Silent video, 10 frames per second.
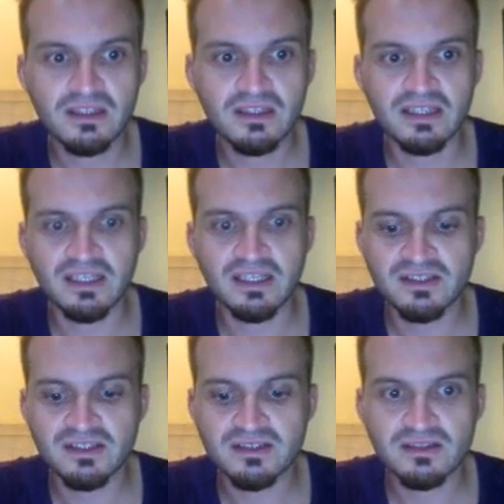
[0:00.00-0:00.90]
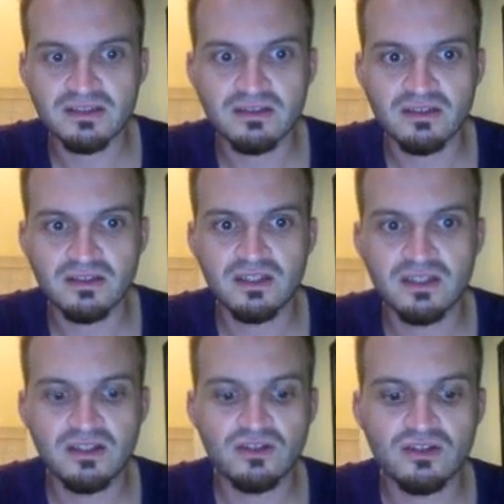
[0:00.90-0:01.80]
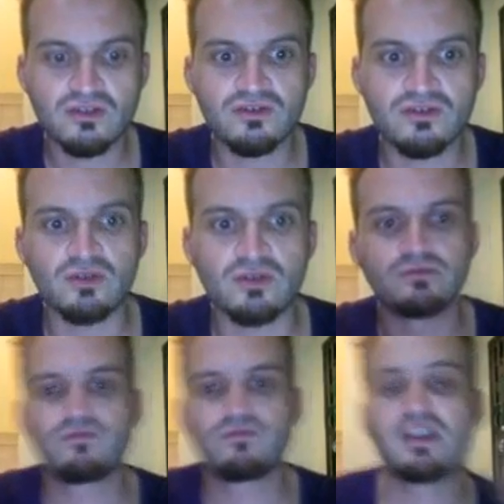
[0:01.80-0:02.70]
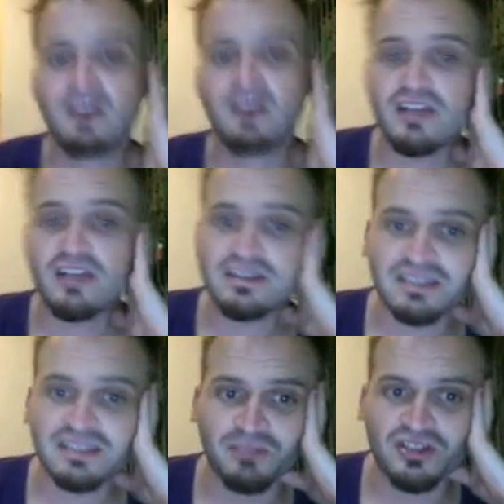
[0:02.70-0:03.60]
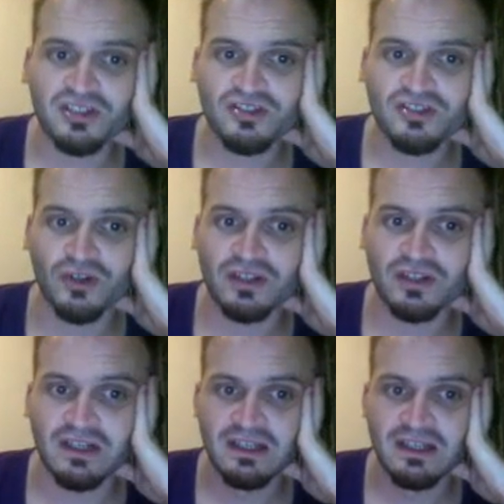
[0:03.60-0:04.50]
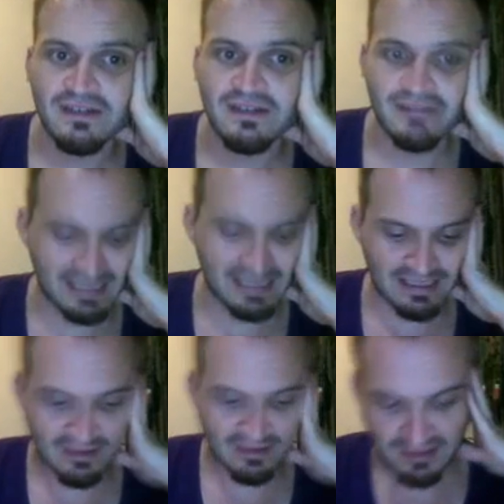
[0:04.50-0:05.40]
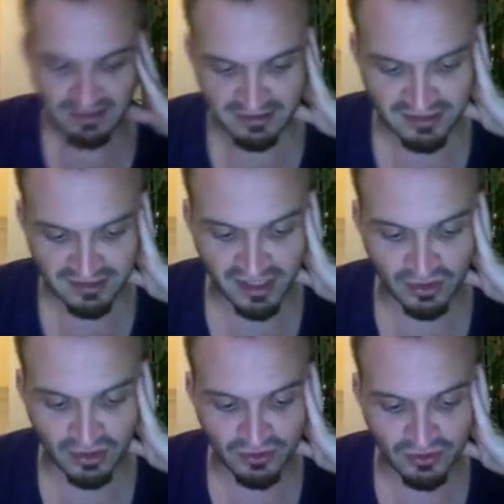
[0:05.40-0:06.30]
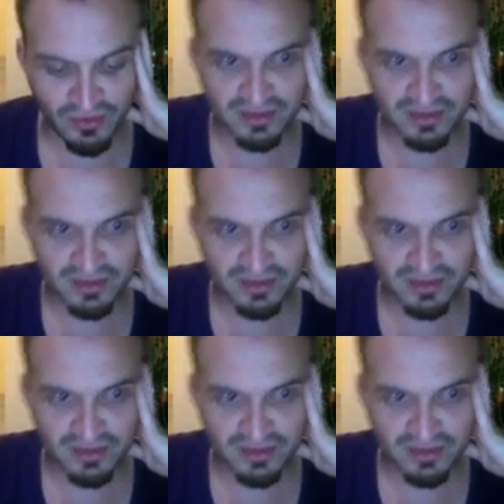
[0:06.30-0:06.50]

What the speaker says: yes, no. Okay, because that's much shorter than staying on to the